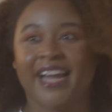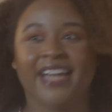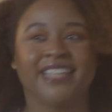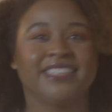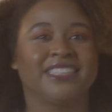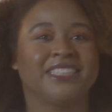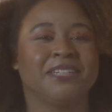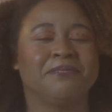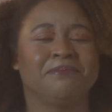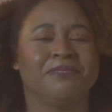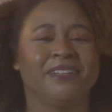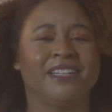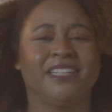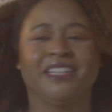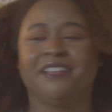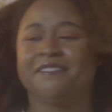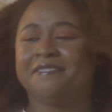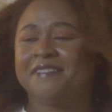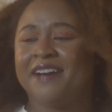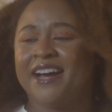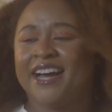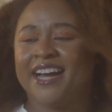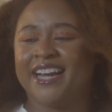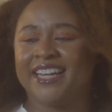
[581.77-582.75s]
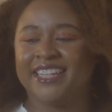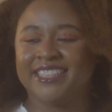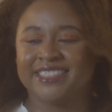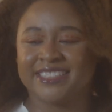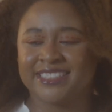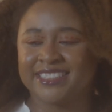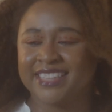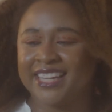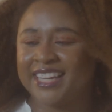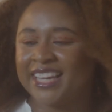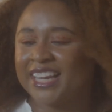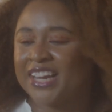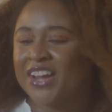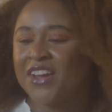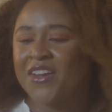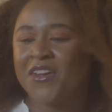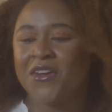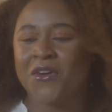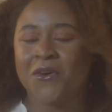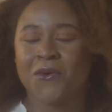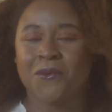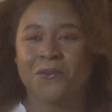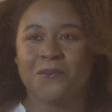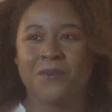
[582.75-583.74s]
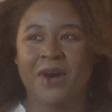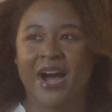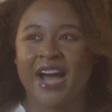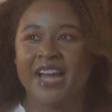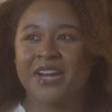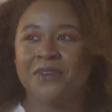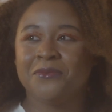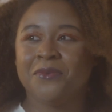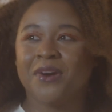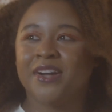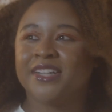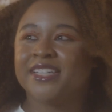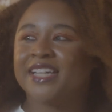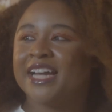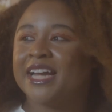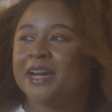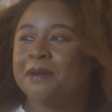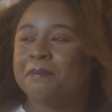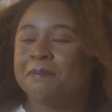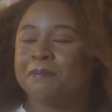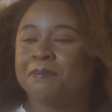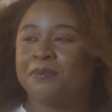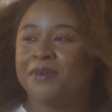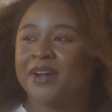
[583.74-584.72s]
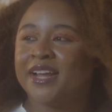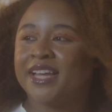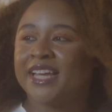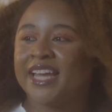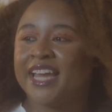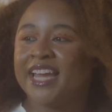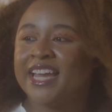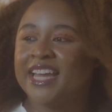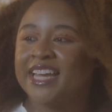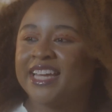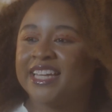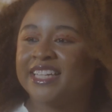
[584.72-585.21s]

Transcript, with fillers: That's completely fine. It's just like, why in the world they had to bring